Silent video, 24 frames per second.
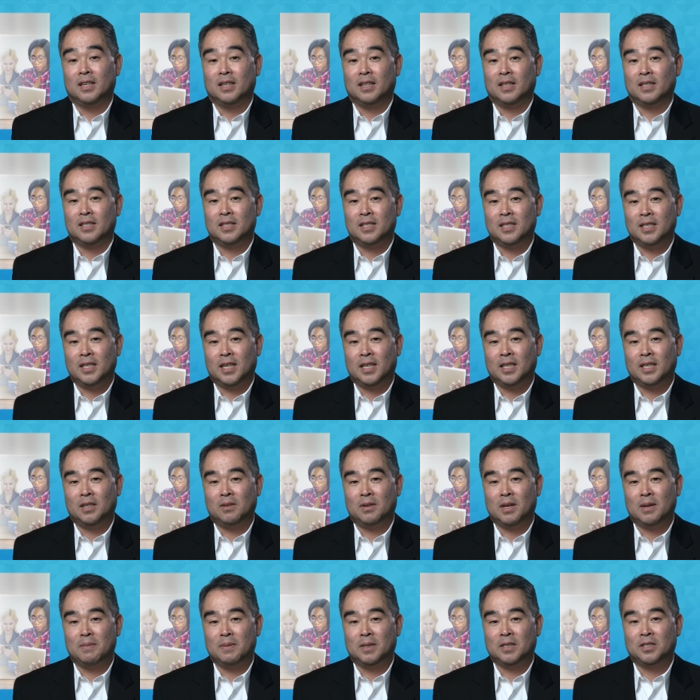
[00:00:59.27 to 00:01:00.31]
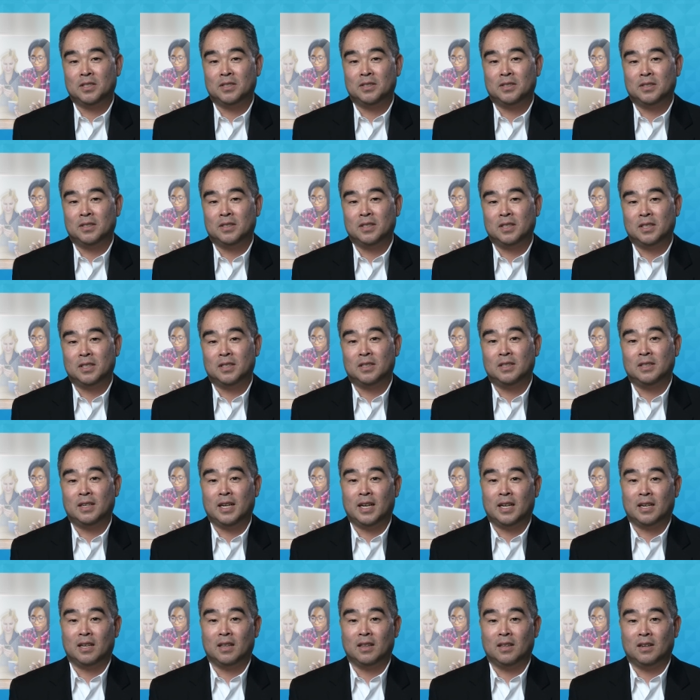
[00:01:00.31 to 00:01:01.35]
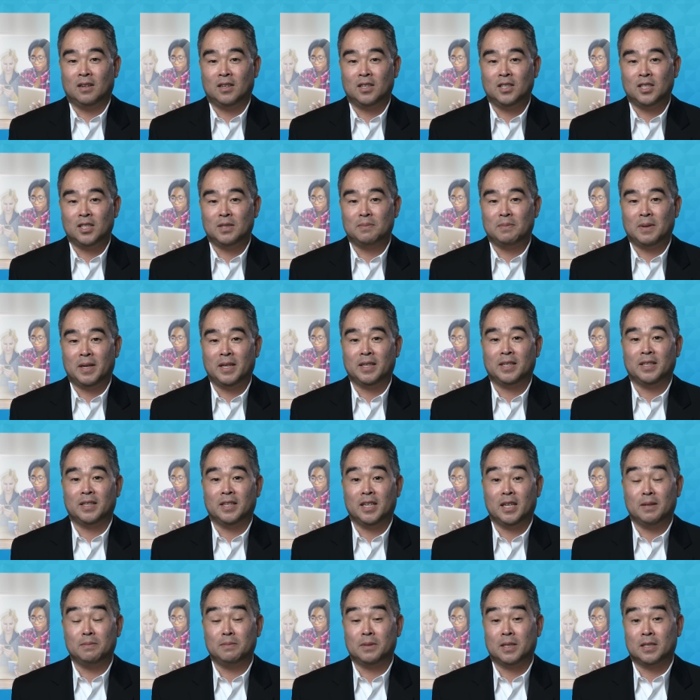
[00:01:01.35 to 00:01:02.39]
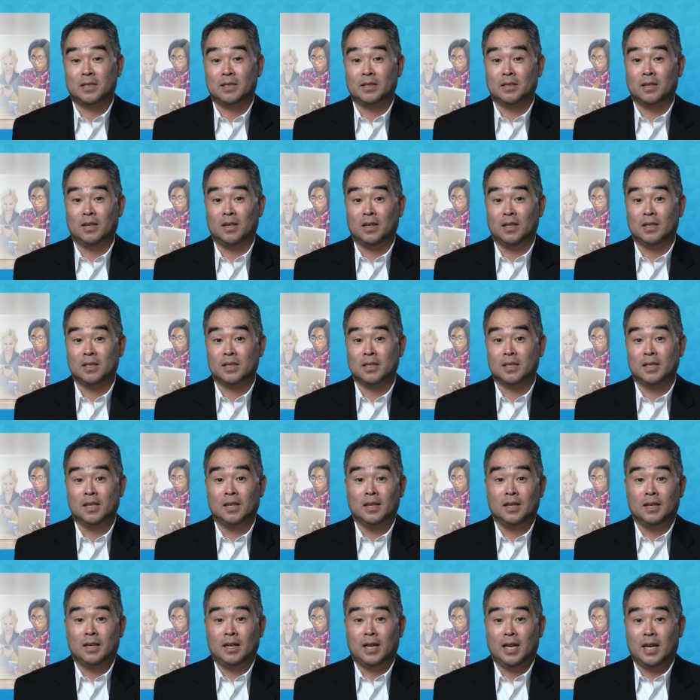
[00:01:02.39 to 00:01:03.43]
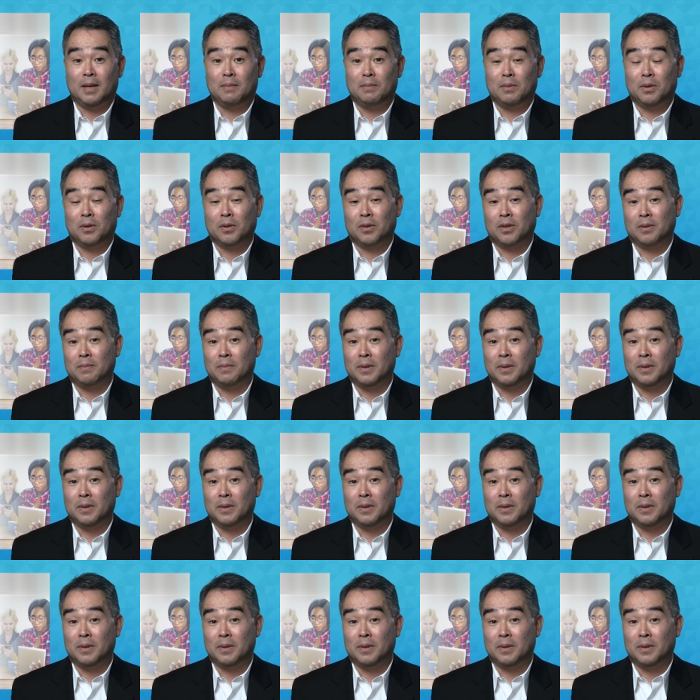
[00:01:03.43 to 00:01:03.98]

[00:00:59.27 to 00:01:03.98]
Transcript: The CIO I mentioned earlier had a large spike in help desk calls at both the